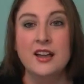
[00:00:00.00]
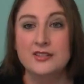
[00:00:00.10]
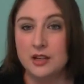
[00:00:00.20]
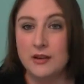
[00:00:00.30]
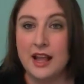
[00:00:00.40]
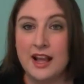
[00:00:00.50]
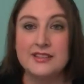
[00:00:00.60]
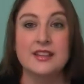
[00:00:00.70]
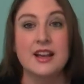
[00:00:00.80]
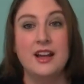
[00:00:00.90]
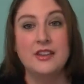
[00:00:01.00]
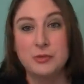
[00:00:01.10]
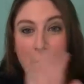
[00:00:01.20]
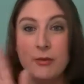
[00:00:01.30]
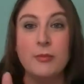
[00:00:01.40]
Don't ask, you
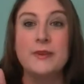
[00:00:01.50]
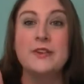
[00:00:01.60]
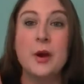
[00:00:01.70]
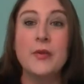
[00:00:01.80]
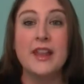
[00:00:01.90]
probably know